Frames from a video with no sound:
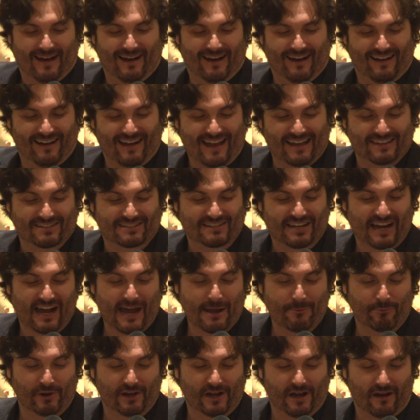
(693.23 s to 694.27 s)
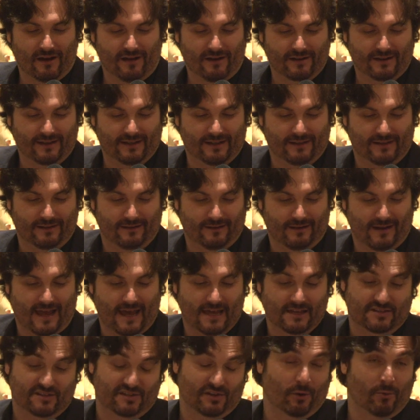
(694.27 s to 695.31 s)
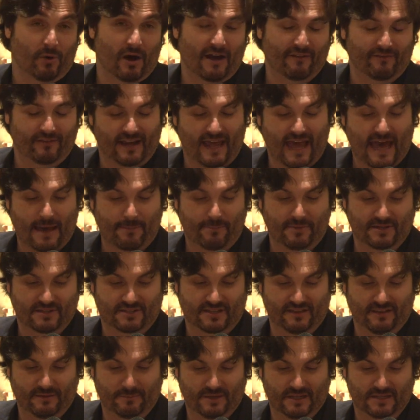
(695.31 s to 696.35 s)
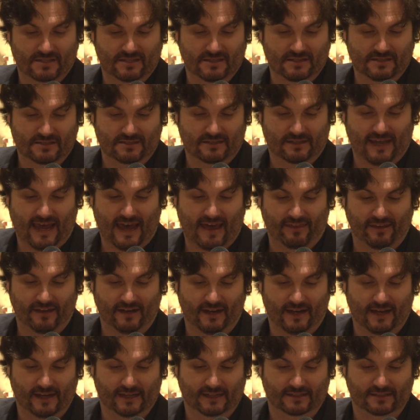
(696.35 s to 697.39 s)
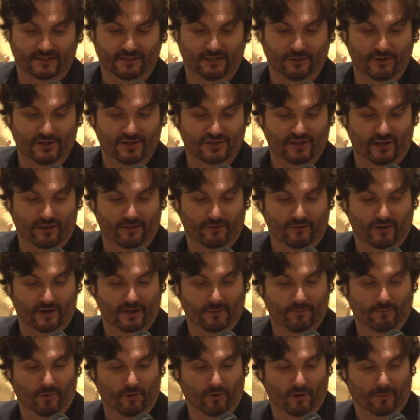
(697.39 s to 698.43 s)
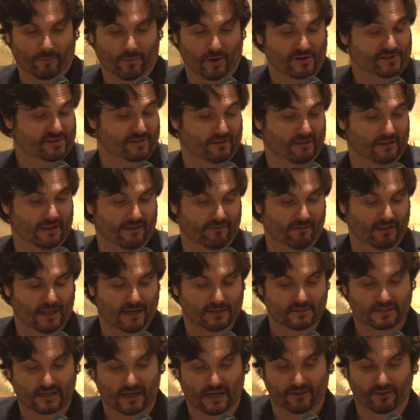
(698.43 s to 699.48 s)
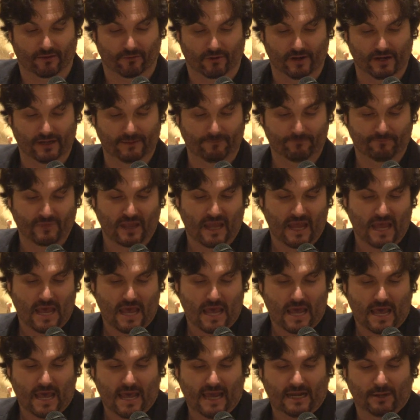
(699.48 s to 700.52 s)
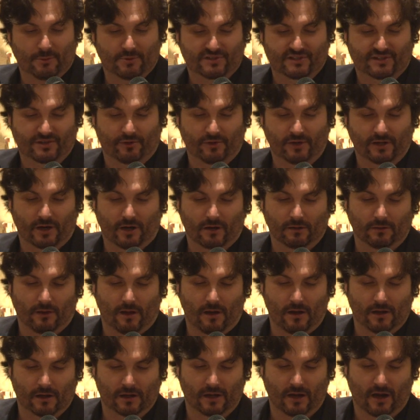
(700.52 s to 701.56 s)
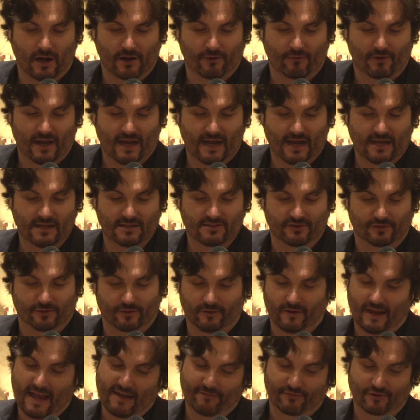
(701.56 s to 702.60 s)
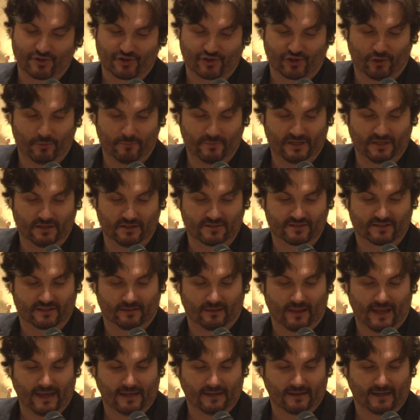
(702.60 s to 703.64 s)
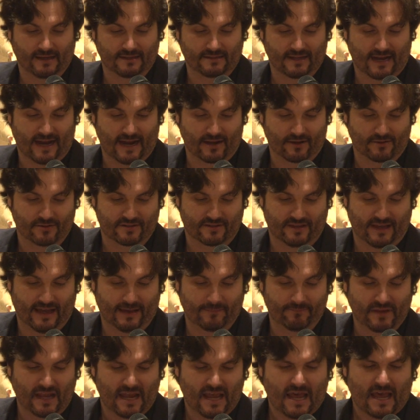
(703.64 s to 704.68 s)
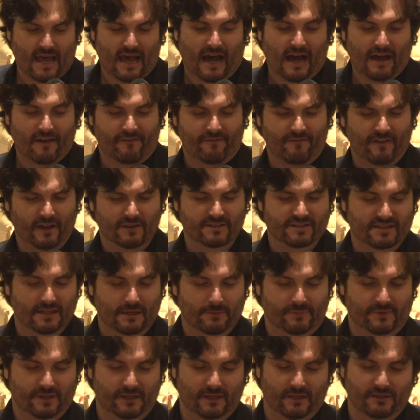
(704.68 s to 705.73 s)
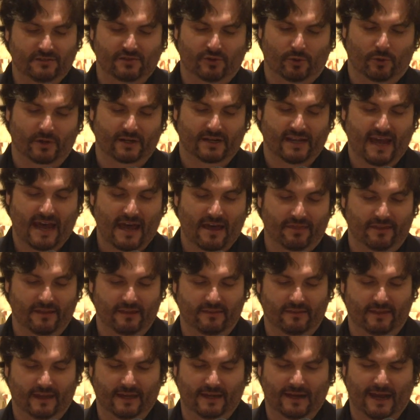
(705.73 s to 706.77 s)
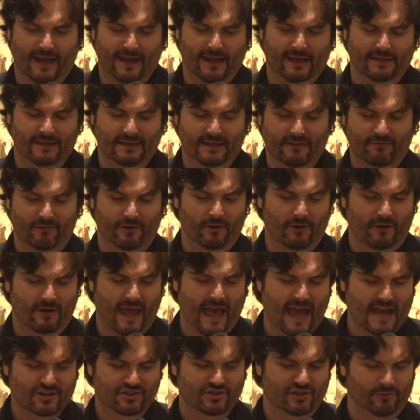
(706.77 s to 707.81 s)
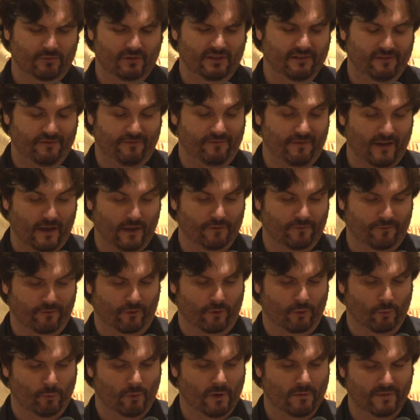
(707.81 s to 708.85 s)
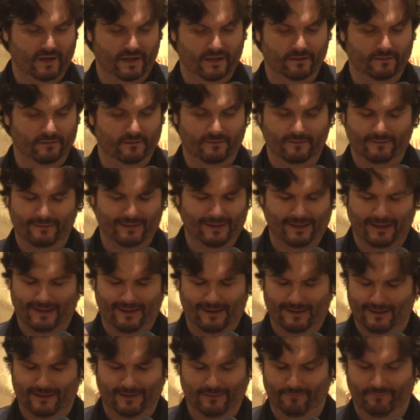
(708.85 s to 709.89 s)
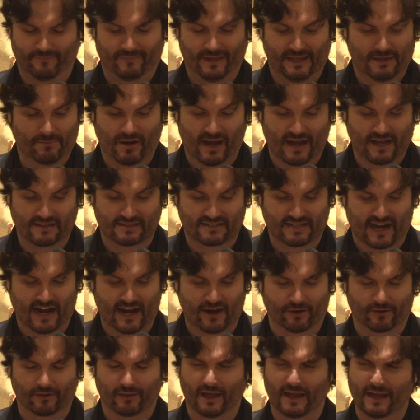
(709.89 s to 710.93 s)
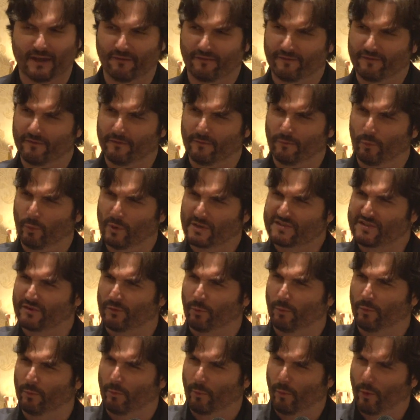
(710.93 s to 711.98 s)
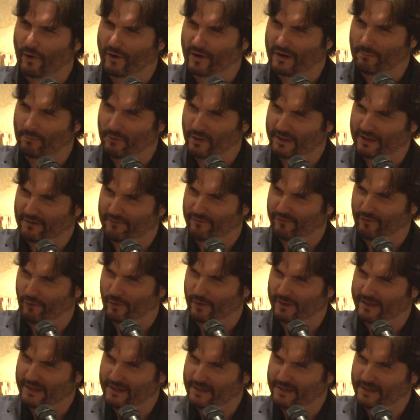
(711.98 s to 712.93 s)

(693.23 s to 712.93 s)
As time went on, and as so often happens in the business, Kathy and I got to know each other on a more personal level outside the ring. And it was during our long car rides or after-show meals and late-night diners that I felt something toward Kathy that I had never actually felt for a woman in my entire life. What's the word I'm looking for?